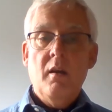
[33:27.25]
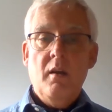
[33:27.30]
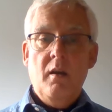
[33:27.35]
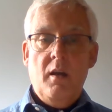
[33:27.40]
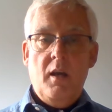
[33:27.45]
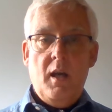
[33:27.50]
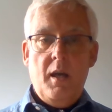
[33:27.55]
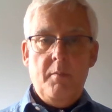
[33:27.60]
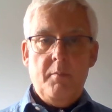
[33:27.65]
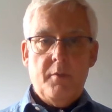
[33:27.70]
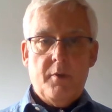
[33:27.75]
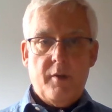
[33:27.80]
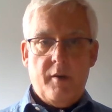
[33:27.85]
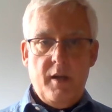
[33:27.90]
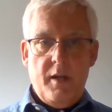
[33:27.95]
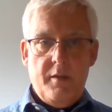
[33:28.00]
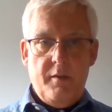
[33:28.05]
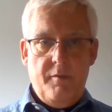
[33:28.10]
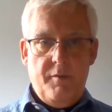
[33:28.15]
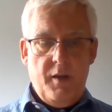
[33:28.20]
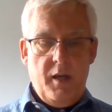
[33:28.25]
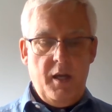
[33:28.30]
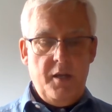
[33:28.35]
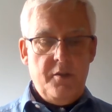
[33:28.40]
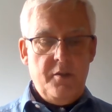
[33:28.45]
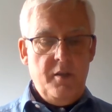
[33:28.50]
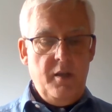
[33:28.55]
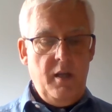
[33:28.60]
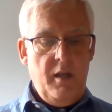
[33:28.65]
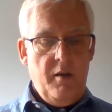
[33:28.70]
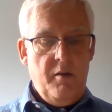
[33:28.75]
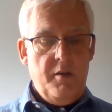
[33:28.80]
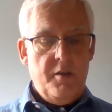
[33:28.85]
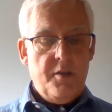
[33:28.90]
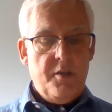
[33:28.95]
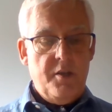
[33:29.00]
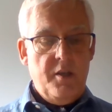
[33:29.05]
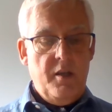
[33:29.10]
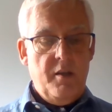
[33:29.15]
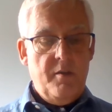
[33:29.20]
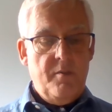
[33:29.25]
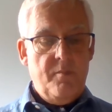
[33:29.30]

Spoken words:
"I'm gratified to hear it, sir."